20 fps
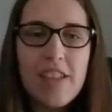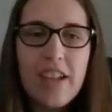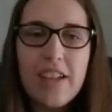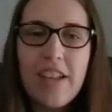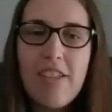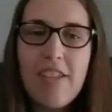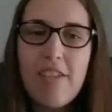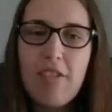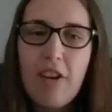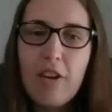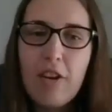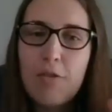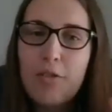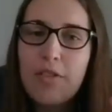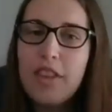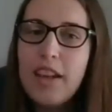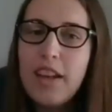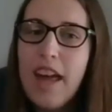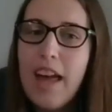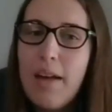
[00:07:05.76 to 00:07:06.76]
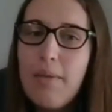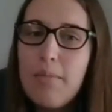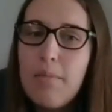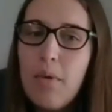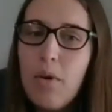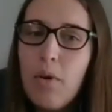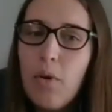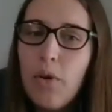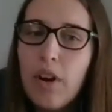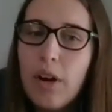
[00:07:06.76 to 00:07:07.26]
it starts with an
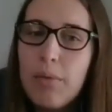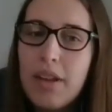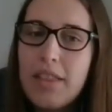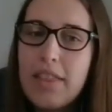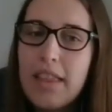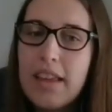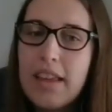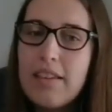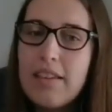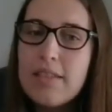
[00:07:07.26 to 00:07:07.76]
M, or am I thinking